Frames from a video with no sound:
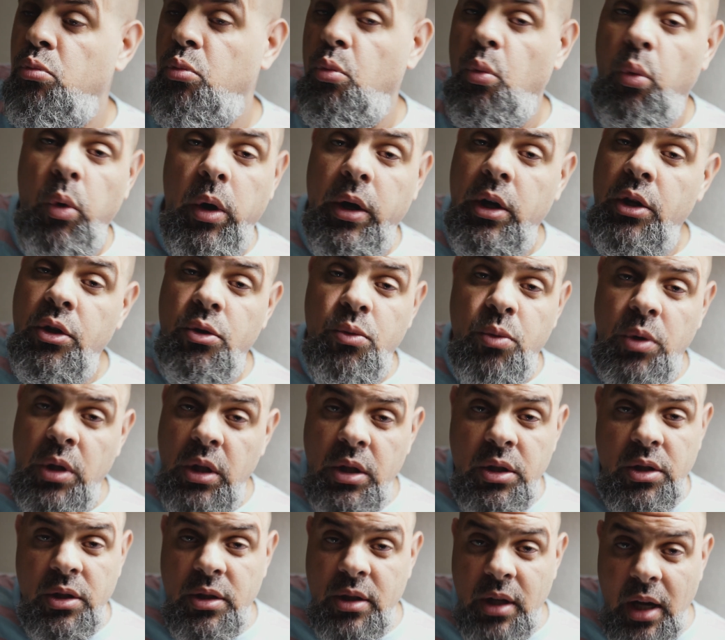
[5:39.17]
what is
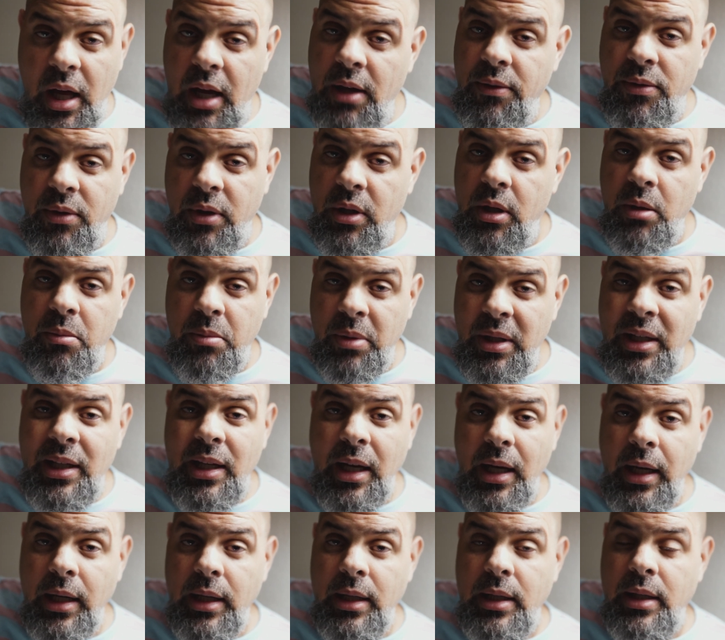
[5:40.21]
religious life going to be
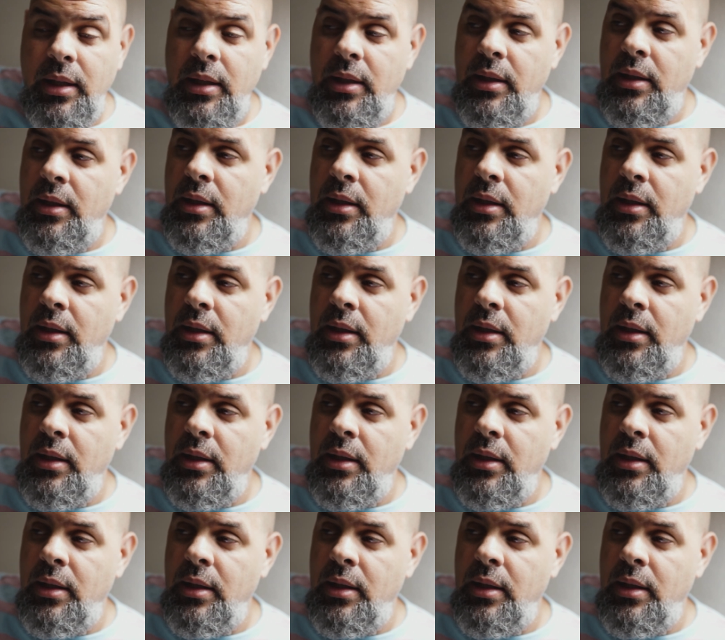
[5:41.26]
like?